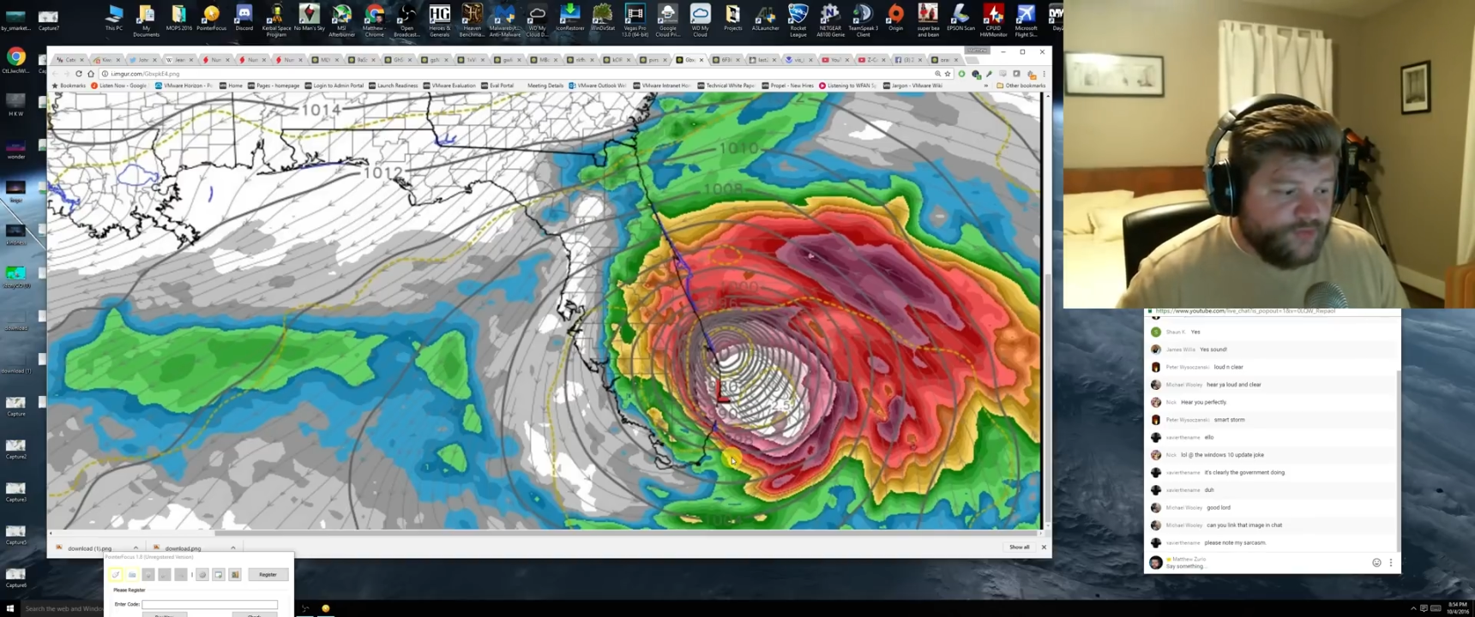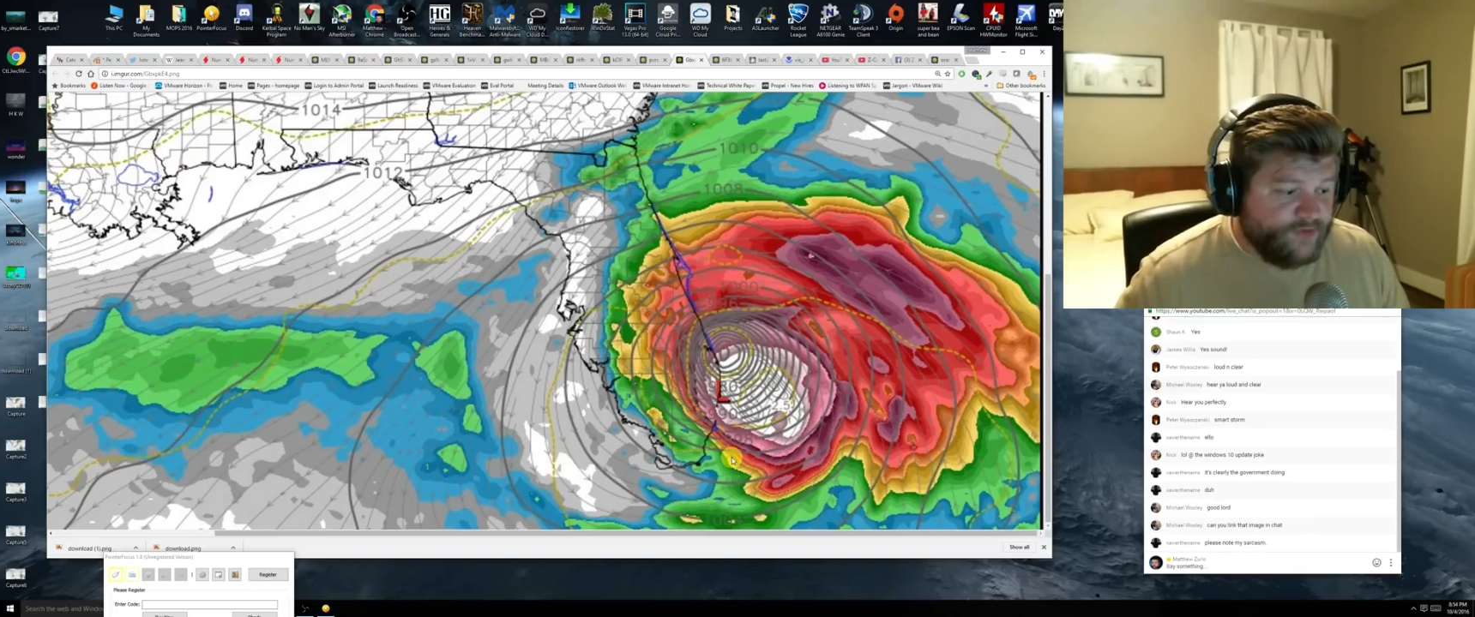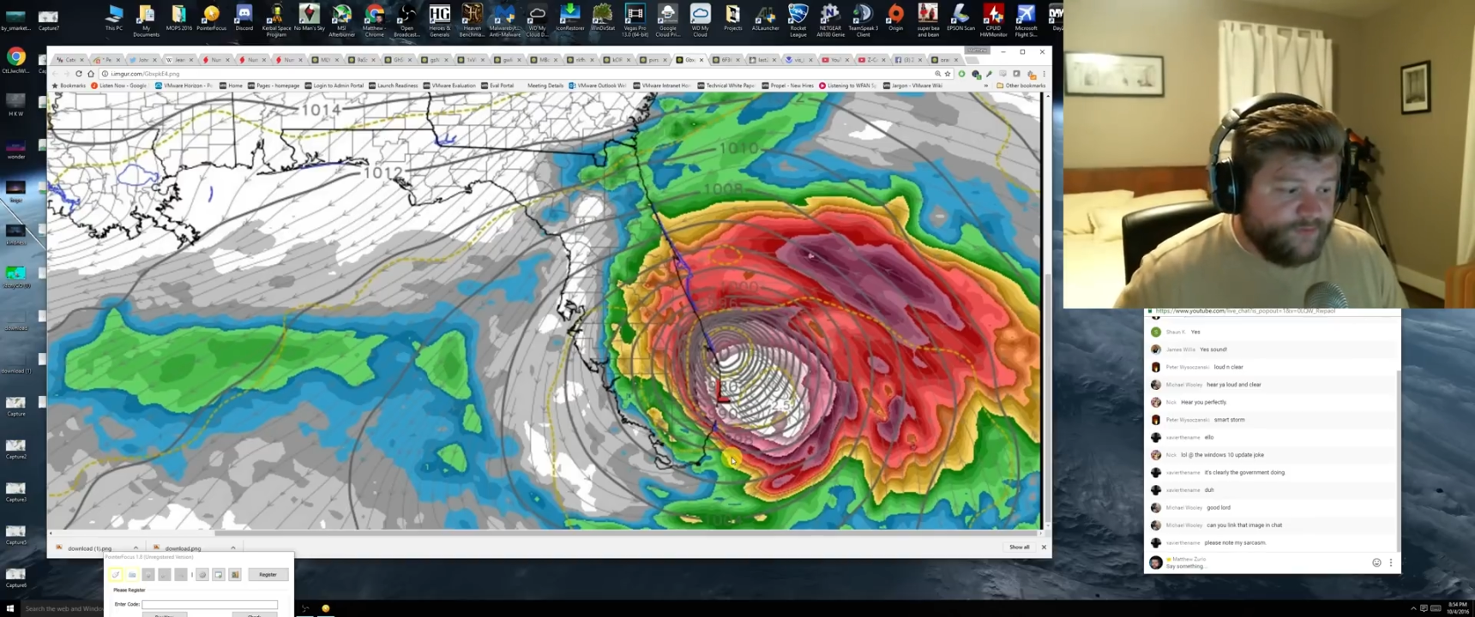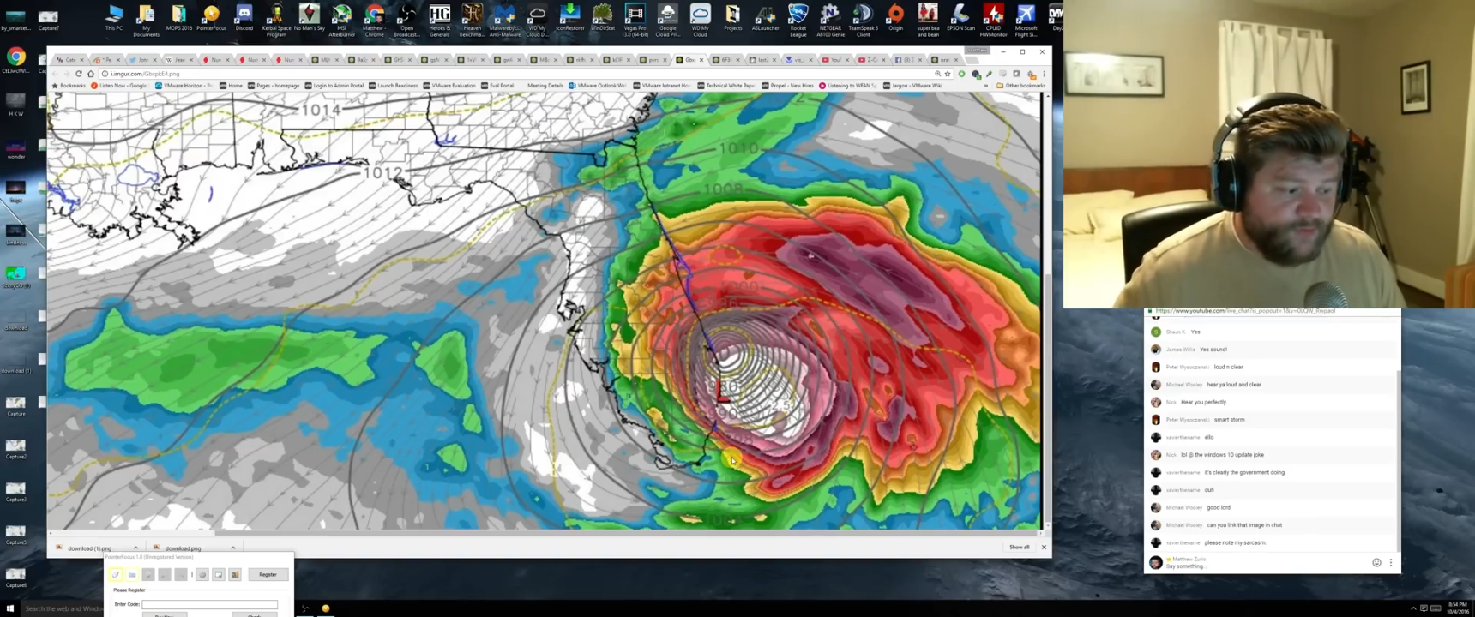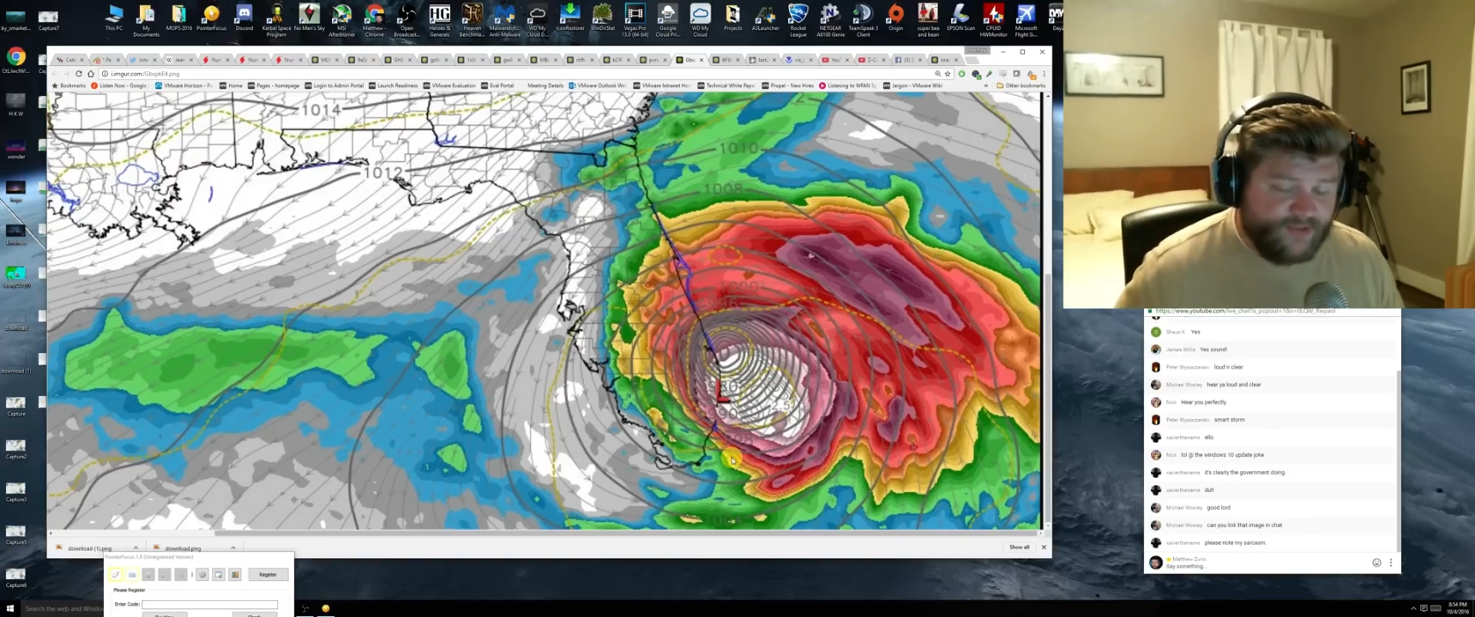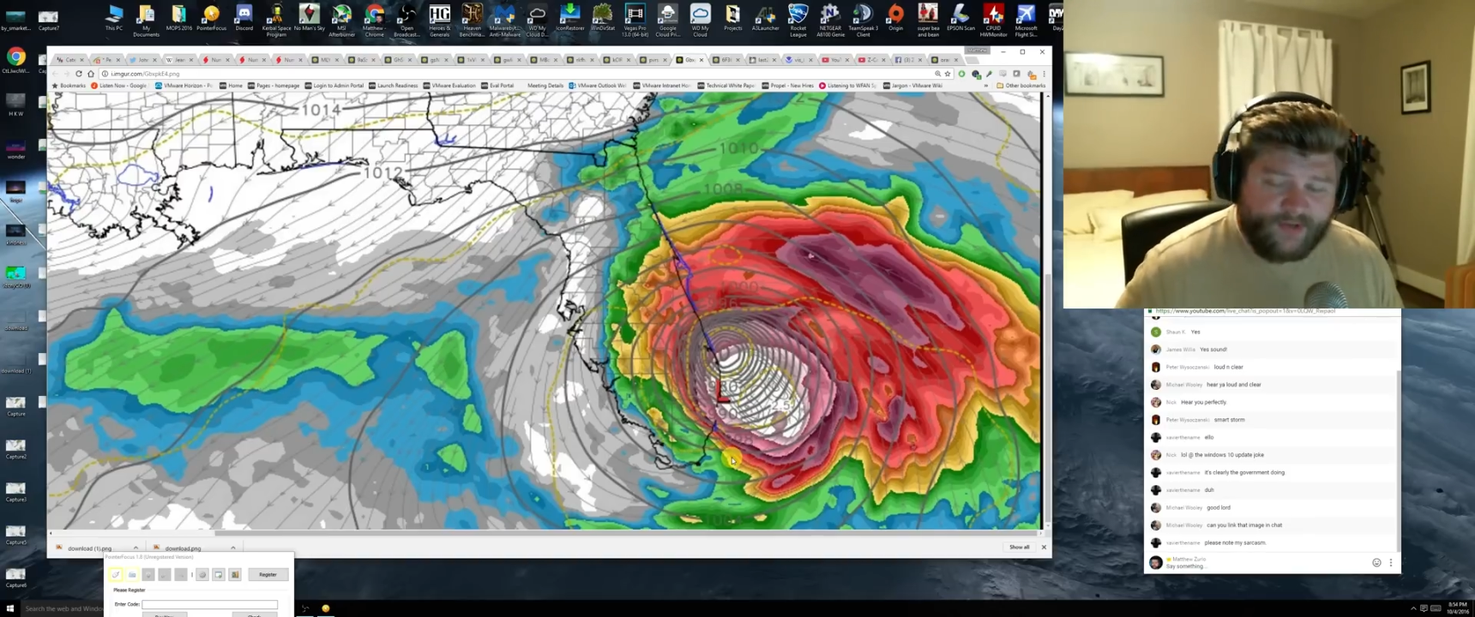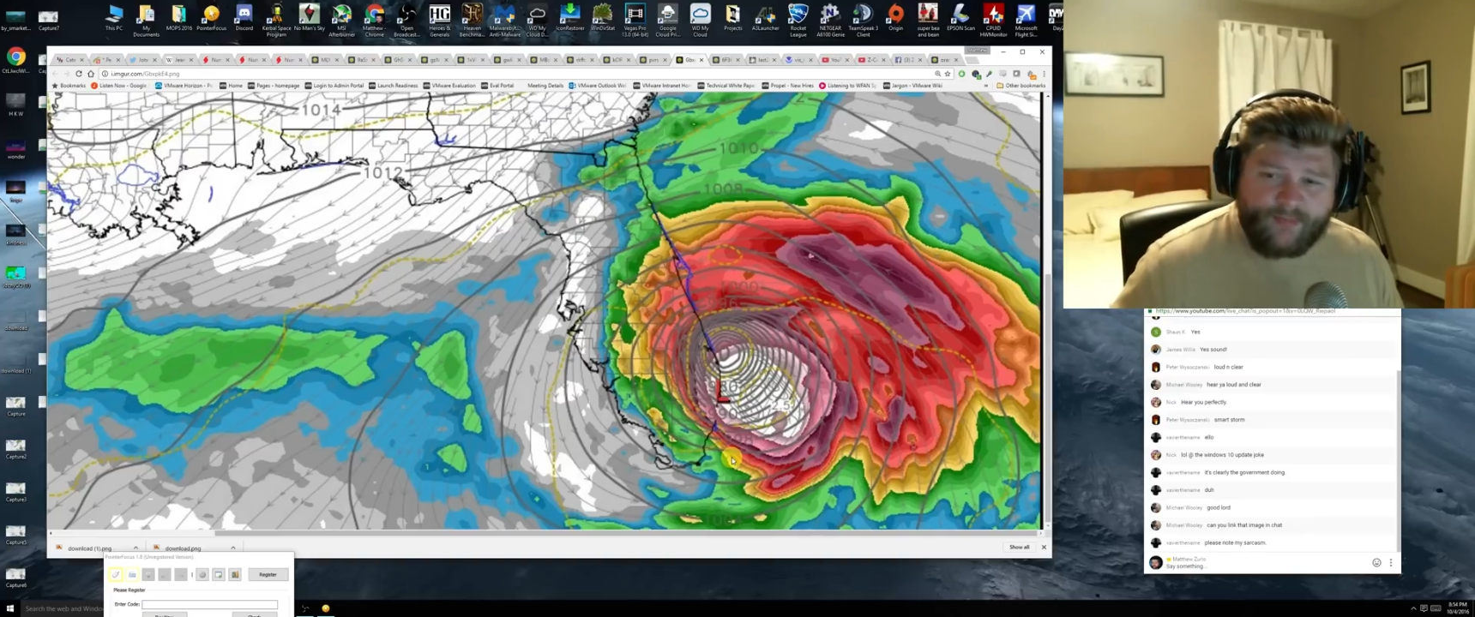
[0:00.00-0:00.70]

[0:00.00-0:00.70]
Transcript: which for some